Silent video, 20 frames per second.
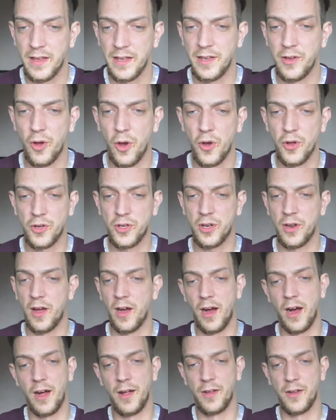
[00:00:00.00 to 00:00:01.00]
You always,
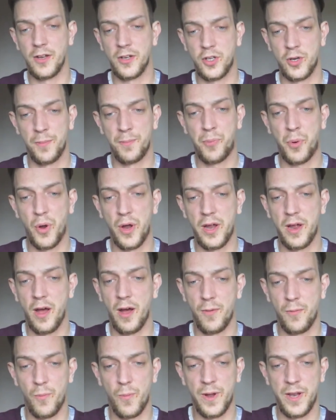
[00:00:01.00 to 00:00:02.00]
at some point
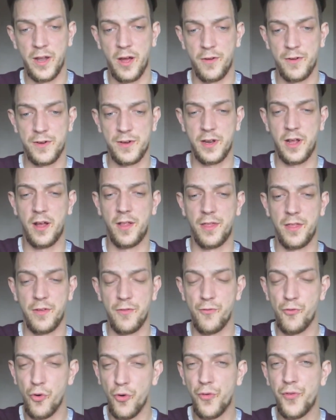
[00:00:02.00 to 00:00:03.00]
when I was on
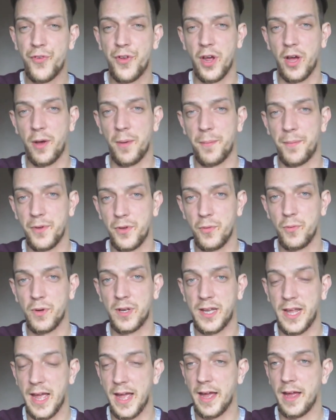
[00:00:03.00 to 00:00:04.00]
the rooftop, you
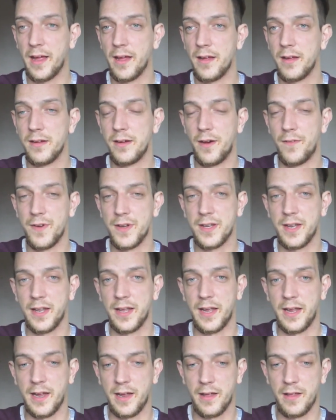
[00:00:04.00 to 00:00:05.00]
would get
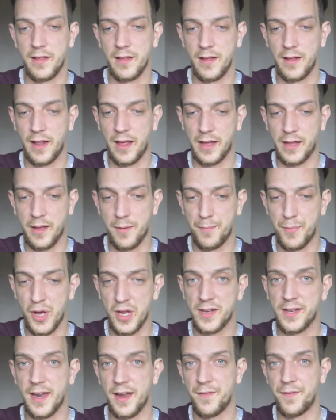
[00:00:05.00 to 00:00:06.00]
obviously like a
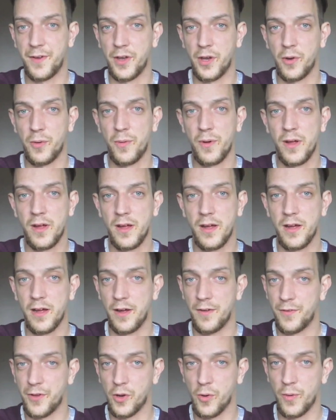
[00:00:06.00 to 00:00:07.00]
bird's eye view
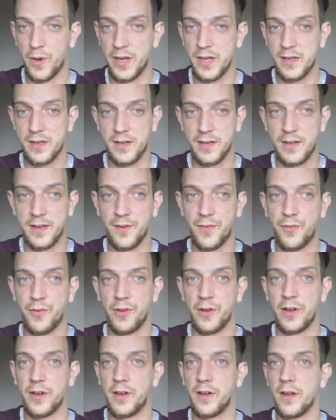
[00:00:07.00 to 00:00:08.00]
of you going into
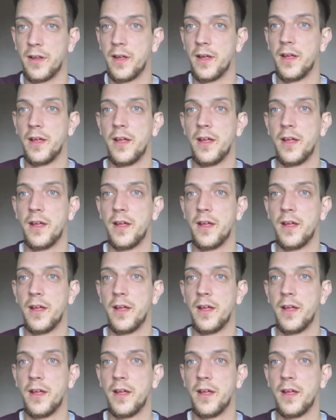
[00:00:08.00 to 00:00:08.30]
different